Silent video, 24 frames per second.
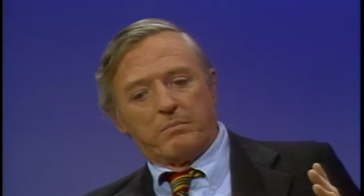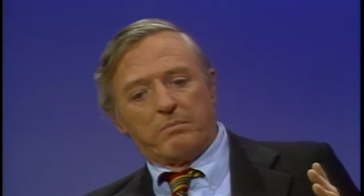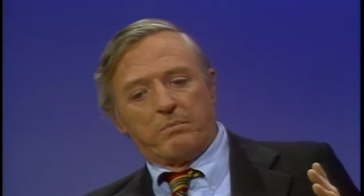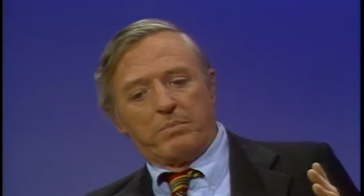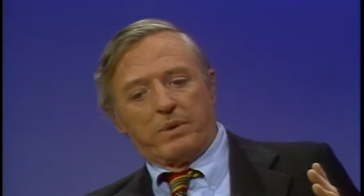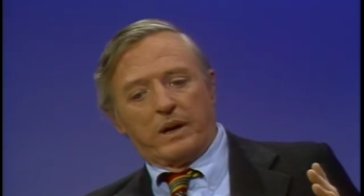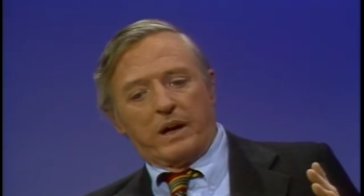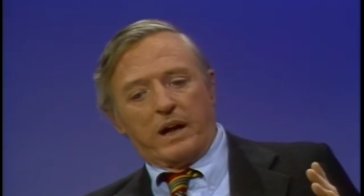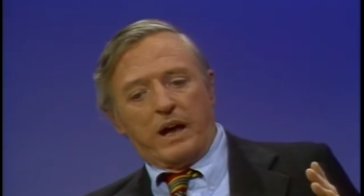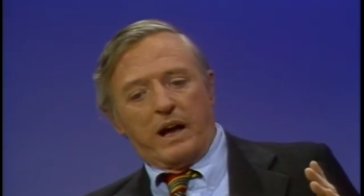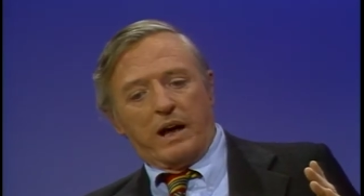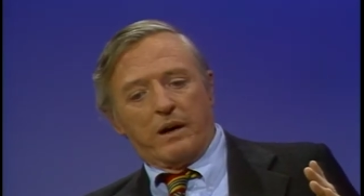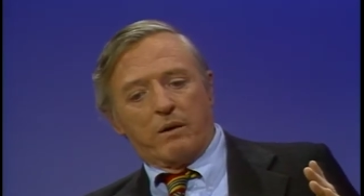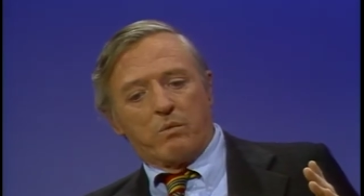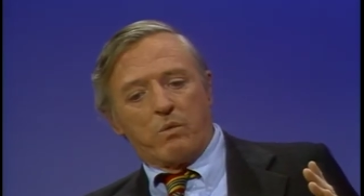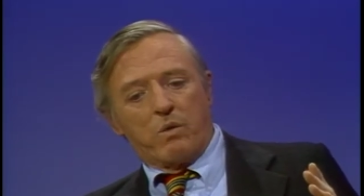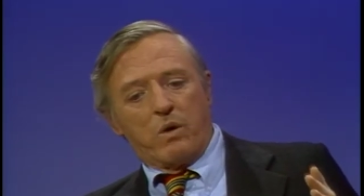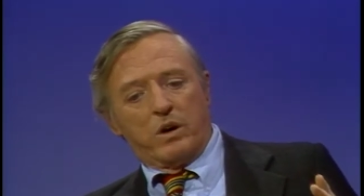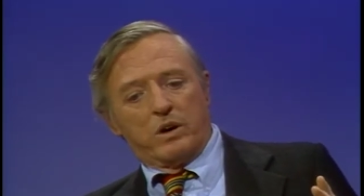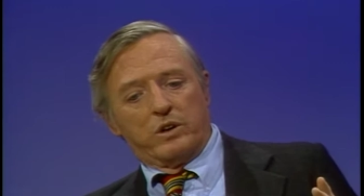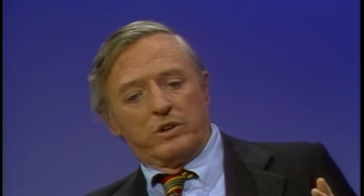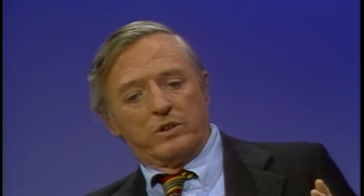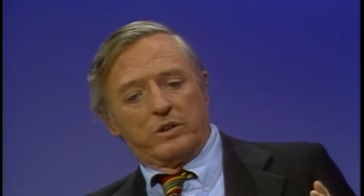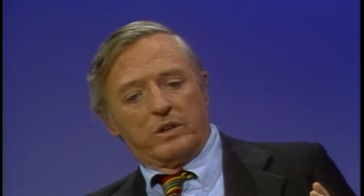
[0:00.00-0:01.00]
but I
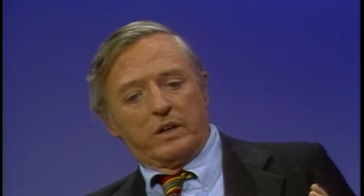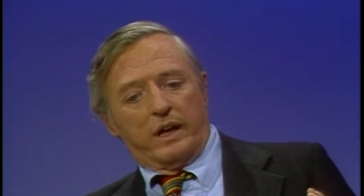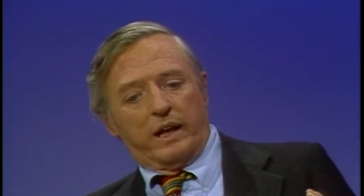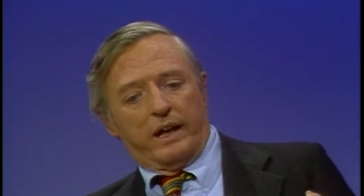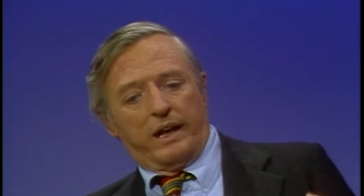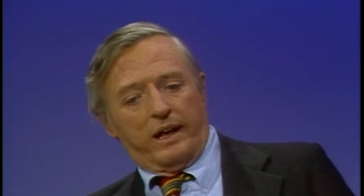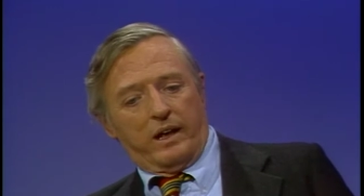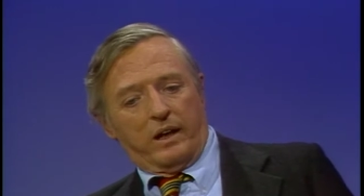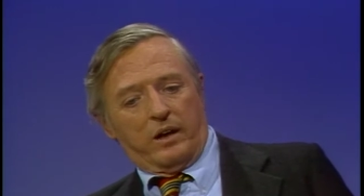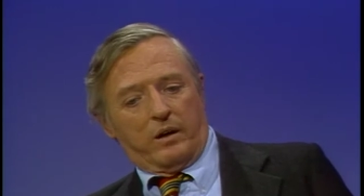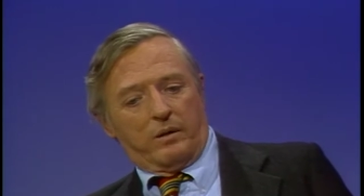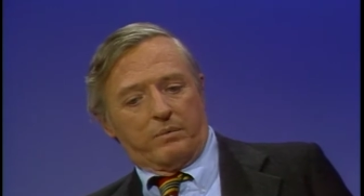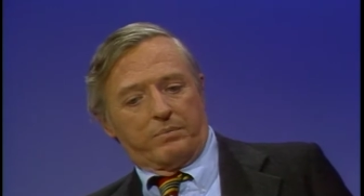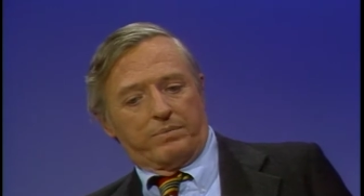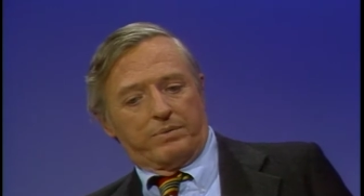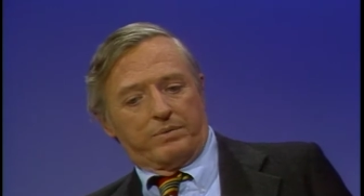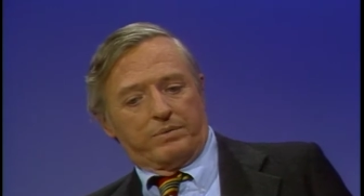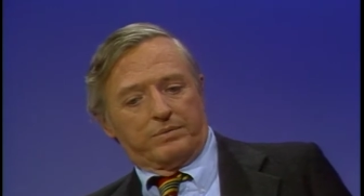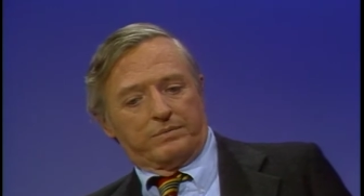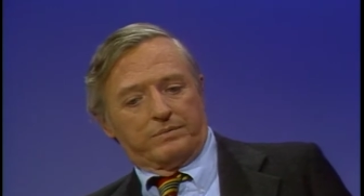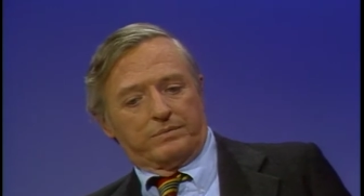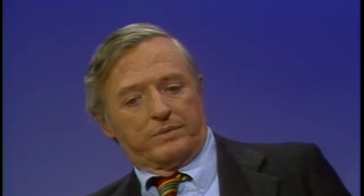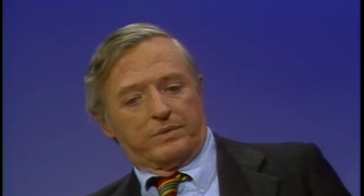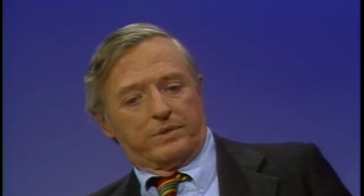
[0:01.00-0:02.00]
want you to help
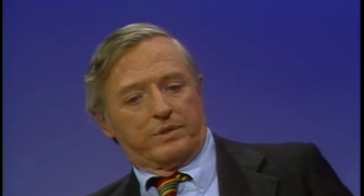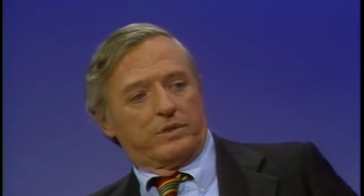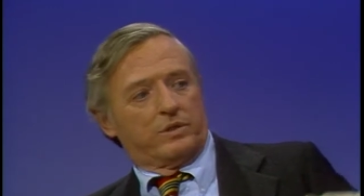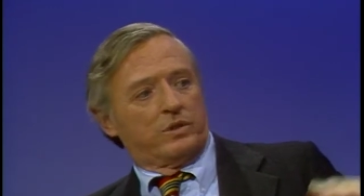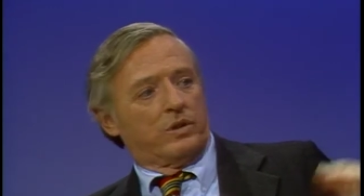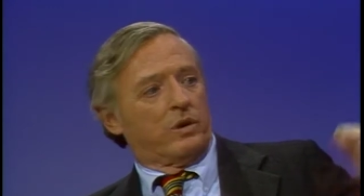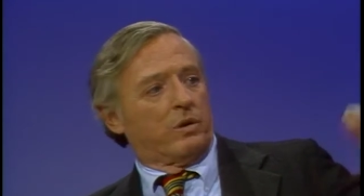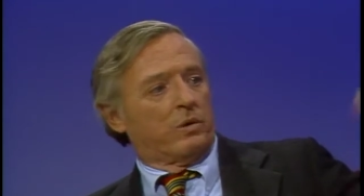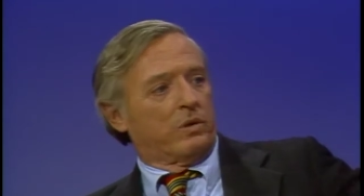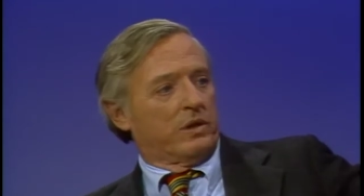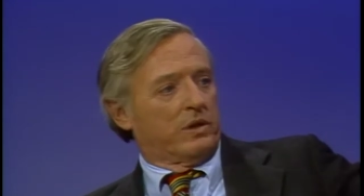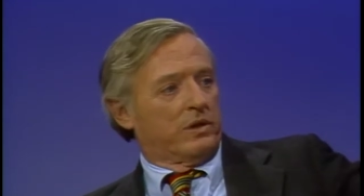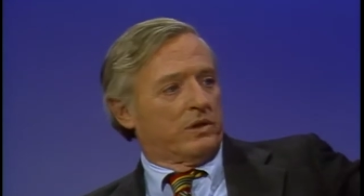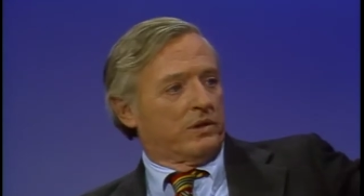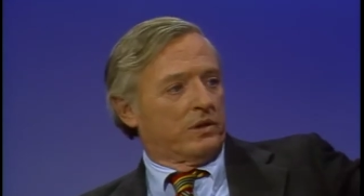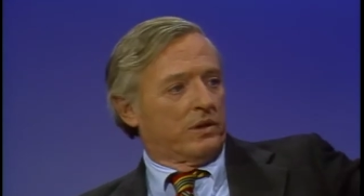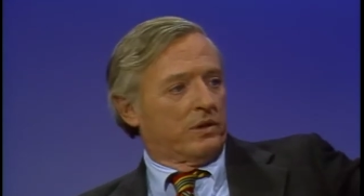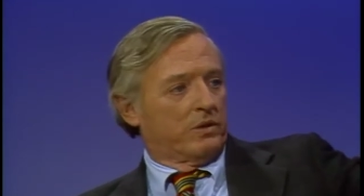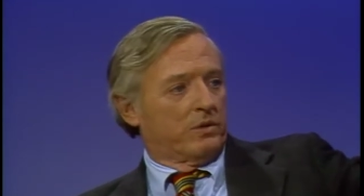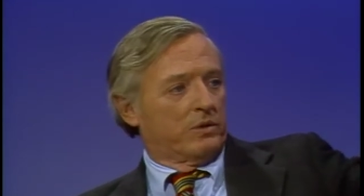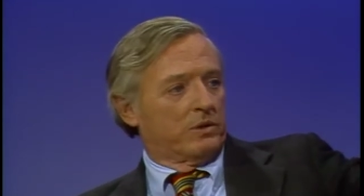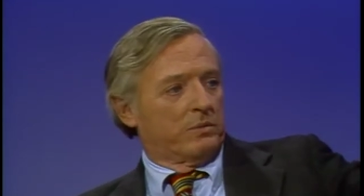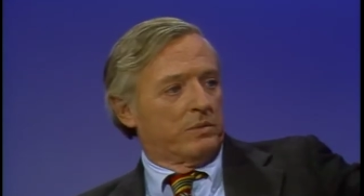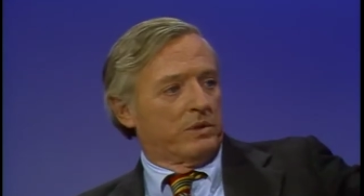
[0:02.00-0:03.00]
so-and-so
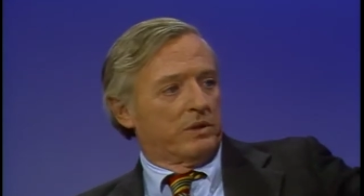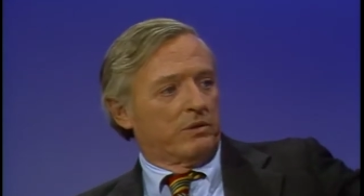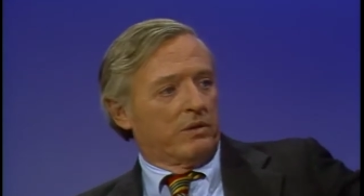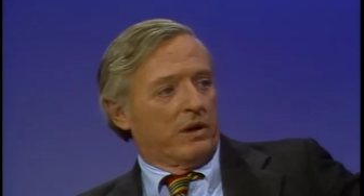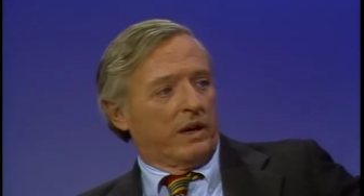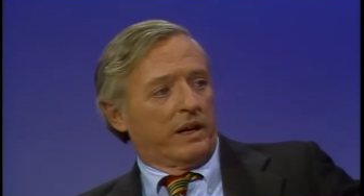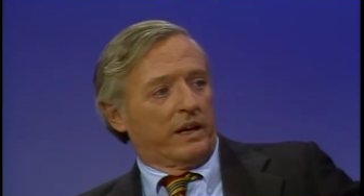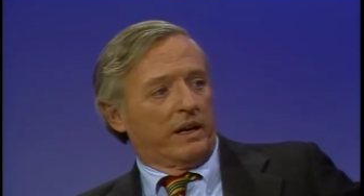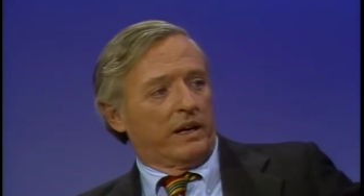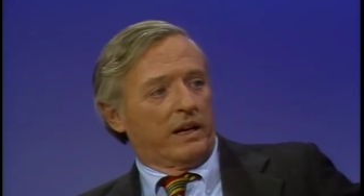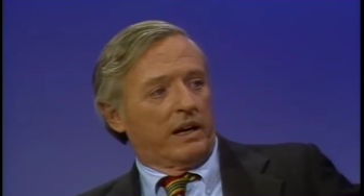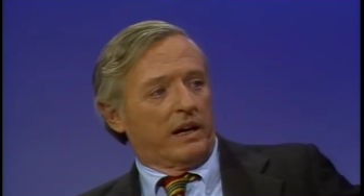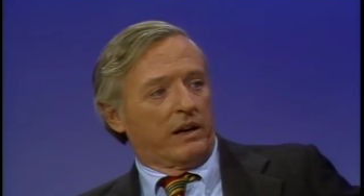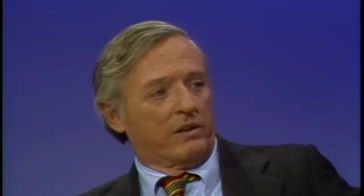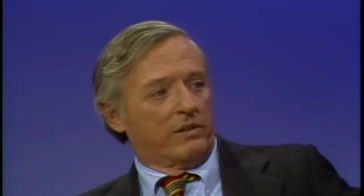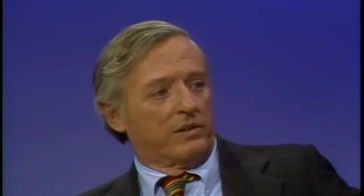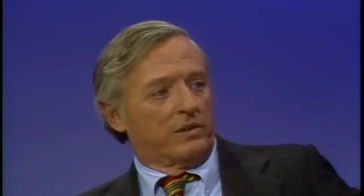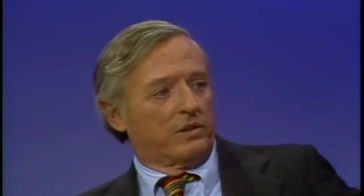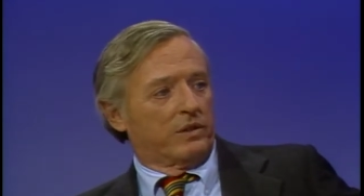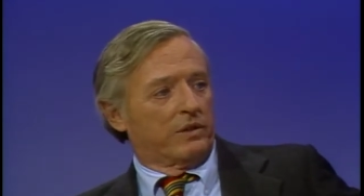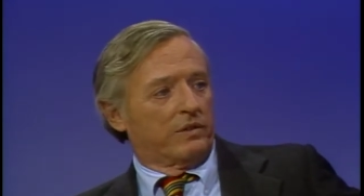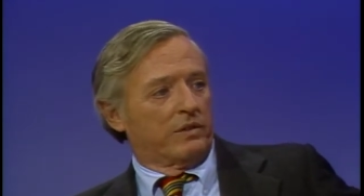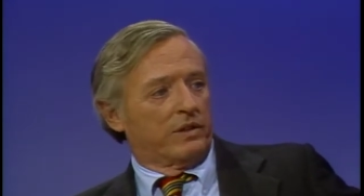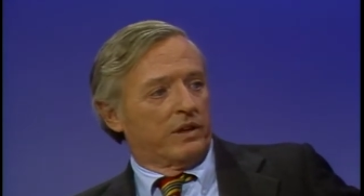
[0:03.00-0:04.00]
who's been trying to get out of the mm -hmm.